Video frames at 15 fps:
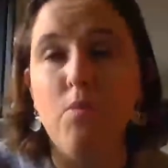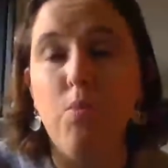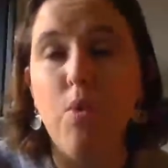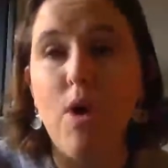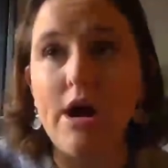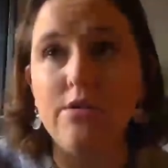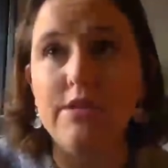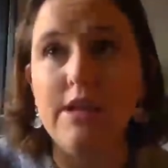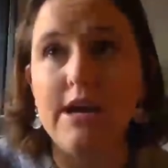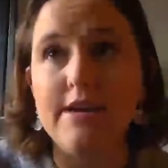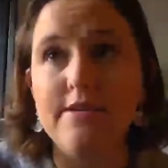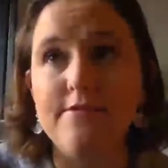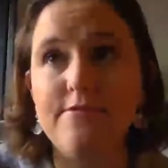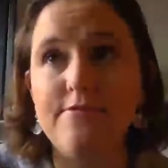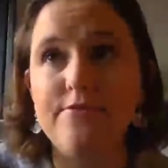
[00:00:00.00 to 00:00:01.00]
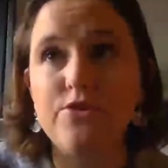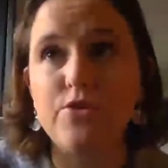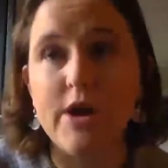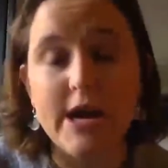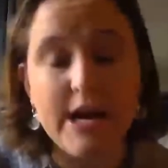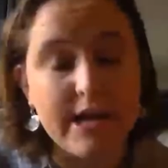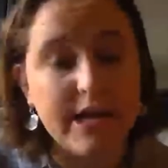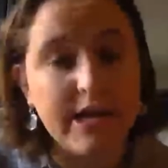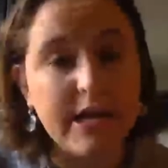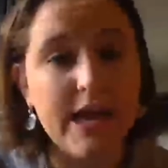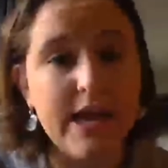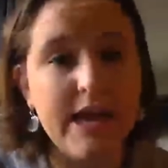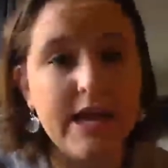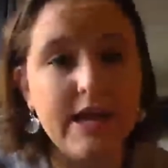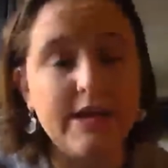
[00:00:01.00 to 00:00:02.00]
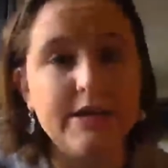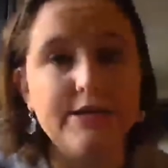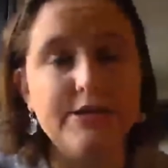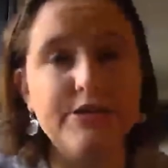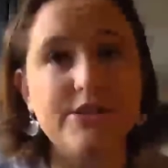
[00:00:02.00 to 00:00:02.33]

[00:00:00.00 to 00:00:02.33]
wildlife trading and